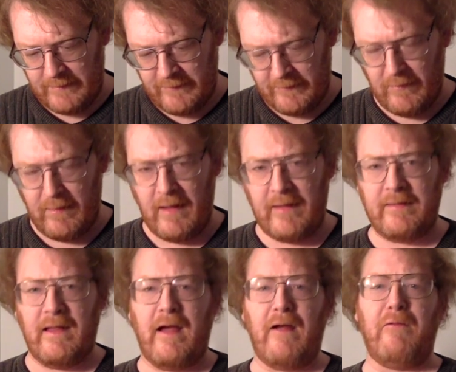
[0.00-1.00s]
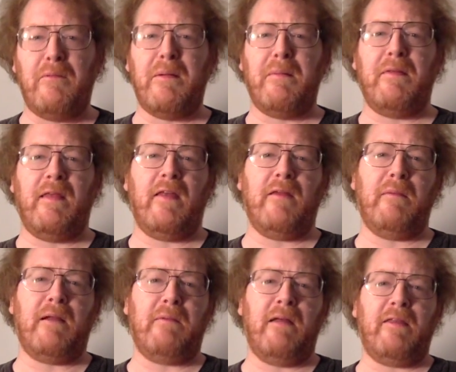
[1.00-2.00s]
So I, now I remember the other
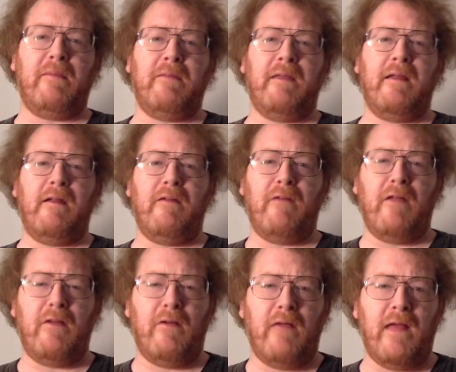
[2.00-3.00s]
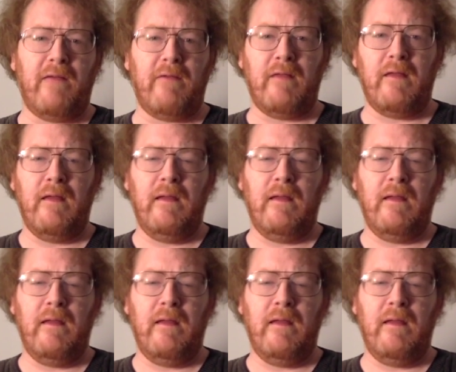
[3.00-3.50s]
Macbeth I'm thinking of, but I don't have it.